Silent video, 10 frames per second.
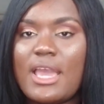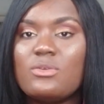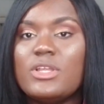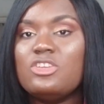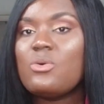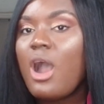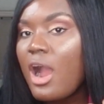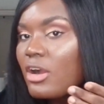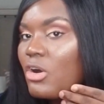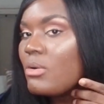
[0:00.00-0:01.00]
And when you
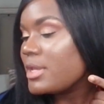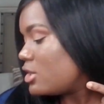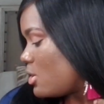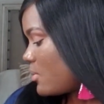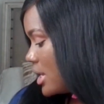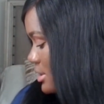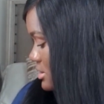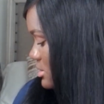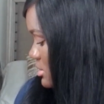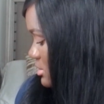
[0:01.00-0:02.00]
are combing your
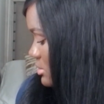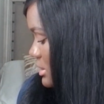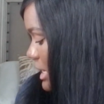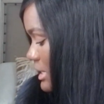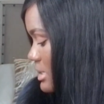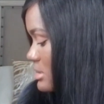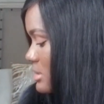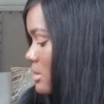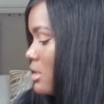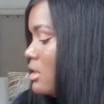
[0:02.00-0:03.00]
wigs, ladies,
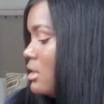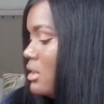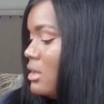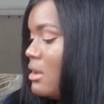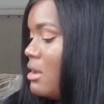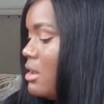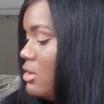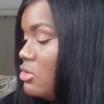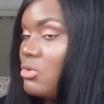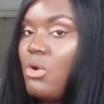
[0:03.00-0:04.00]

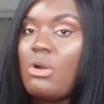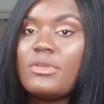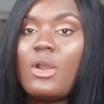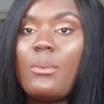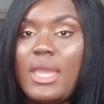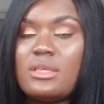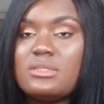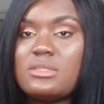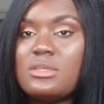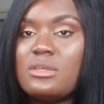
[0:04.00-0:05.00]
you comb your
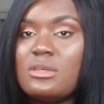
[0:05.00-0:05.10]
wigs